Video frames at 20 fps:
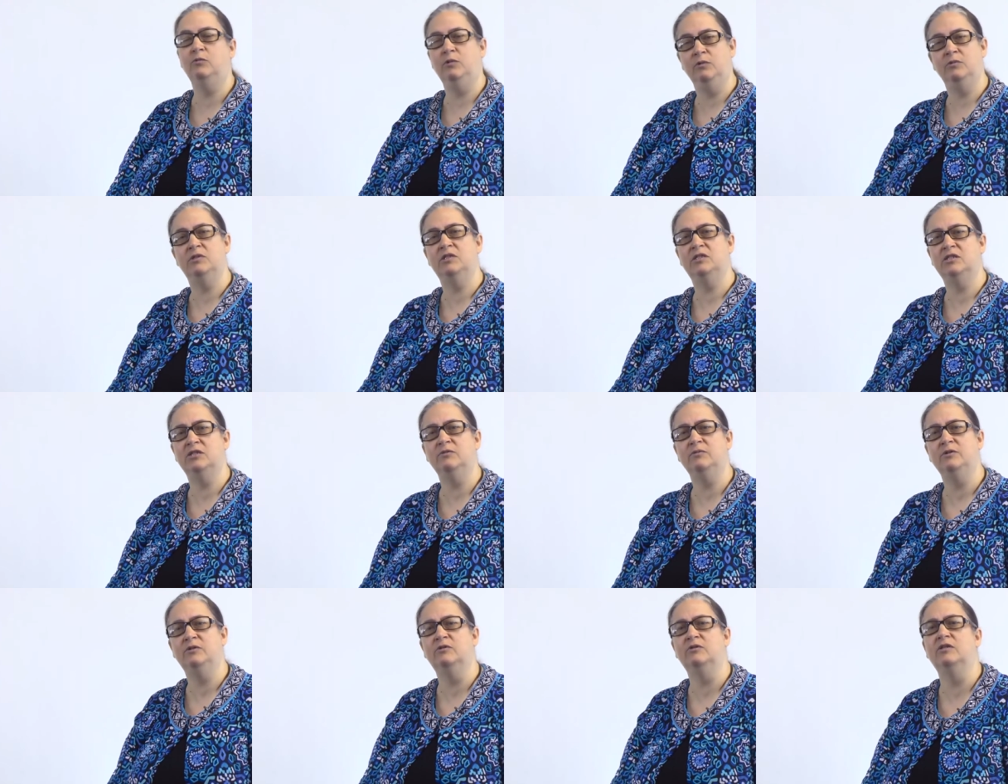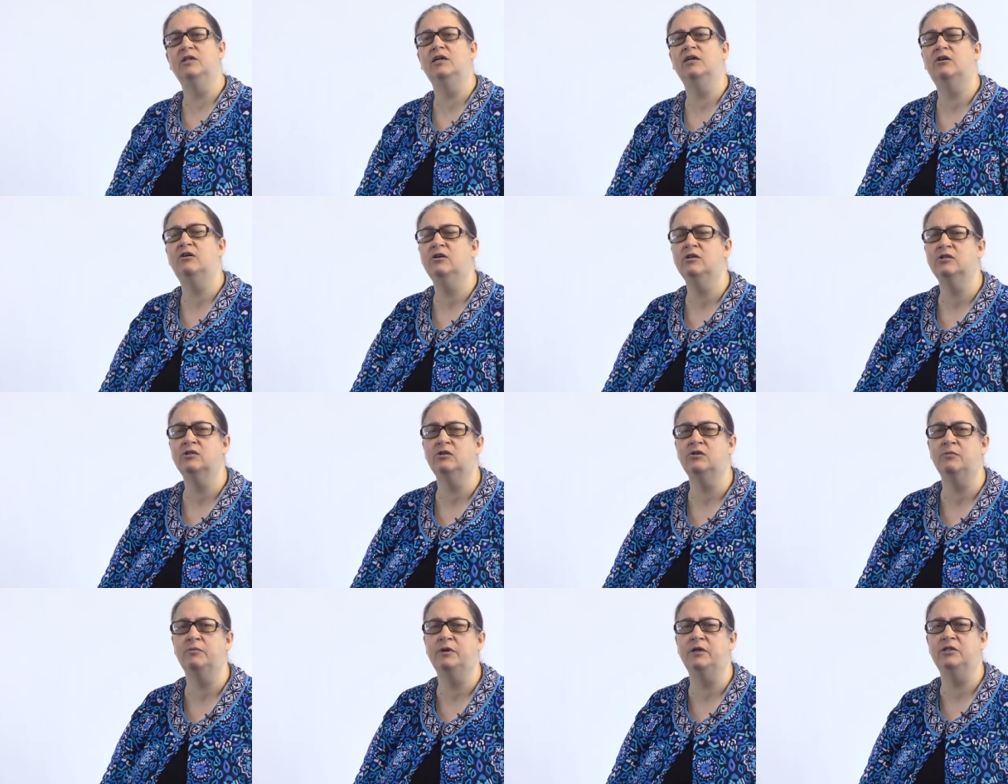we would still be doing that and
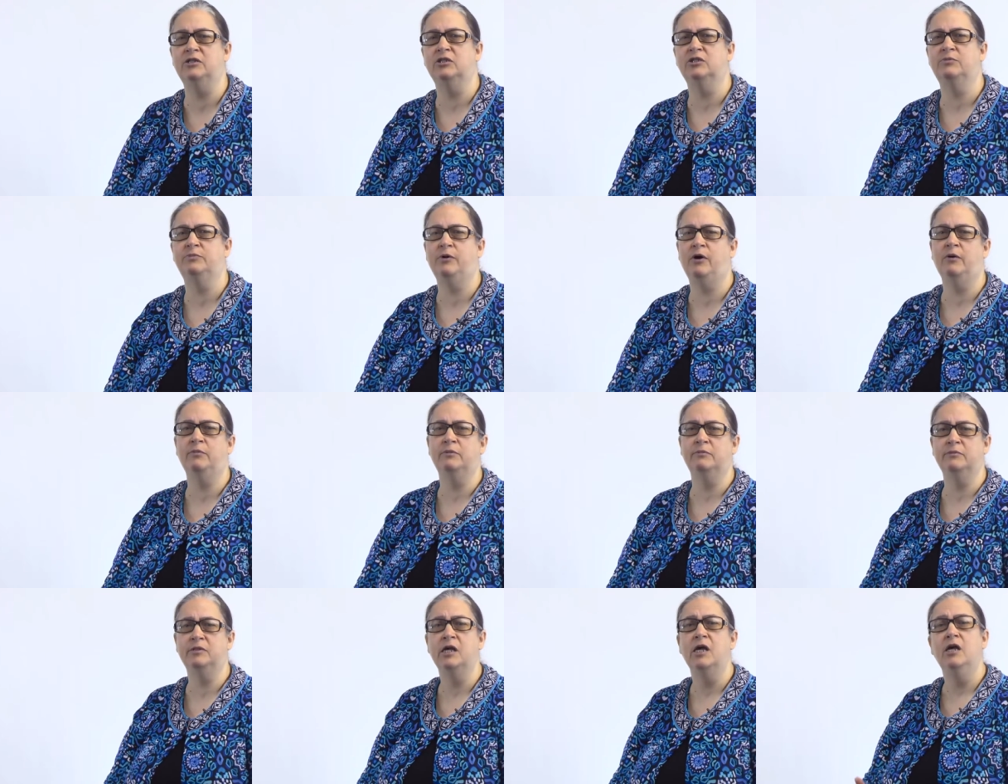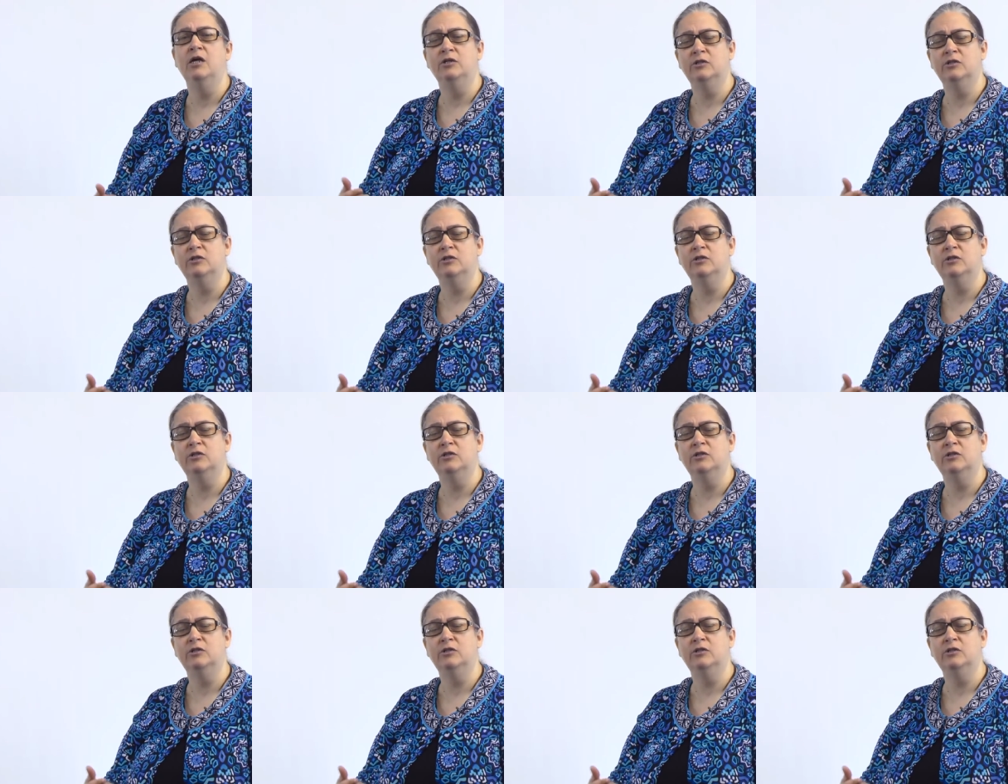causing our patients problems.